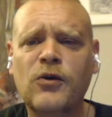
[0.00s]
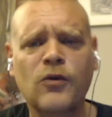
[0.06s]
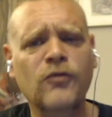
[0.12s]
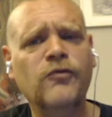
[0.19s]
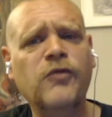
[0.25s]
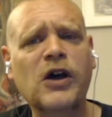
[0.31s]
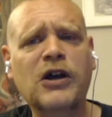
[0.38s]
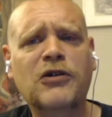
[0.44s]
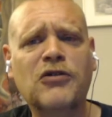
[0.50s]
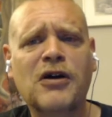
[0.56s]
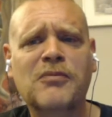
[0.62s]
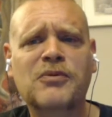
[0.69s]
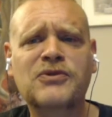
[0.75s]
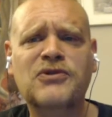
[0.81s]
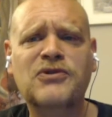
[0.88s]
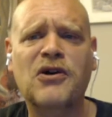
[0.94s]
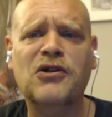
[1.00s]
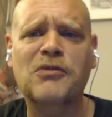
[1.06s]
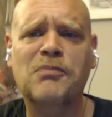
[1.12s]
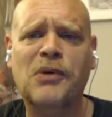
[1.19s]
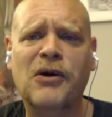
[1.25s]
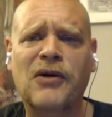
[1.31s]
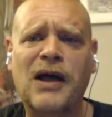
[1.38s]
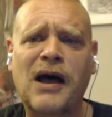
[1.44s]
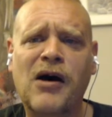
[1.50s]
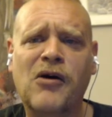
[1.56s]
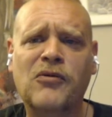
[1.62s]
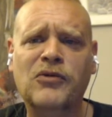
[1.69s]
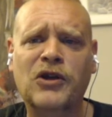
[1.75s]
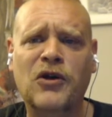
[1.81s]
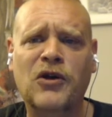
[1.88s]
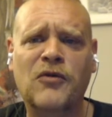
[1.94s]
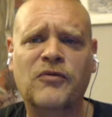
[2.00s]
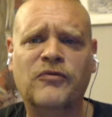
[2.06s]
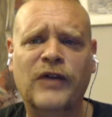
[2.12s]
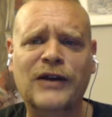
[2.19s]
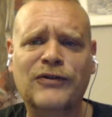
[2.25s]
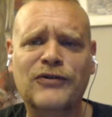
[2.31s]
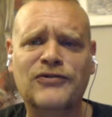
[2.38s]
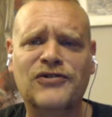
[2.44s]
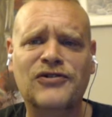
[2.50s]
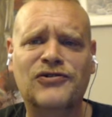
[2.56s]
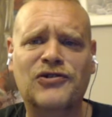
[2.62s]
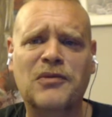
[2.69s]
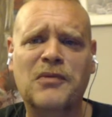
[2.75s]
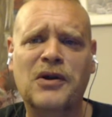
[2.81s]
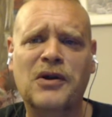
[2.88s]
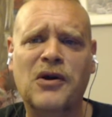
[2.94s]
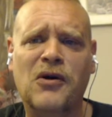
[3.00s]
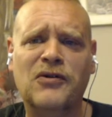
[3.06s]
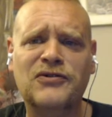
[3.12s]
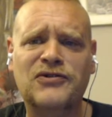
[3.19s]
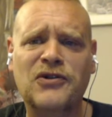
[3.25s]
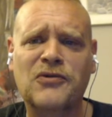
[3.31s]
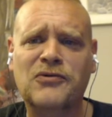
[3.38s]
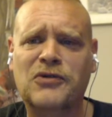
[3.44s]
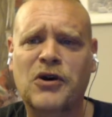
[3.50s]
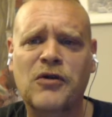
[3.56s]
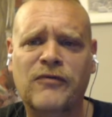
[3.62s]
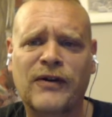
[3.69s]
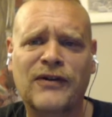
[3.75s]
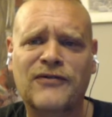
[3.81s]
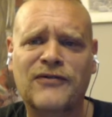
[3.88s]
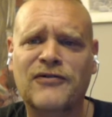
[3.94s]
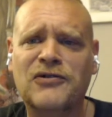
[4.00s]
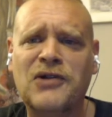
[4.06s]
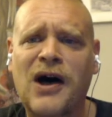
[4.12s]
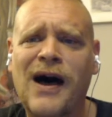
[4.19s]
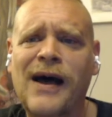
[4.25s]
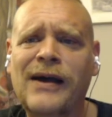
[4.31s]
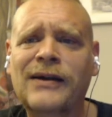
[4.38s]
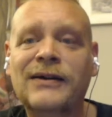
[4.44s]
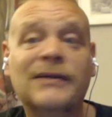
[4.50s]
Fight Club was all about how fight the system, and also COVID is a lie.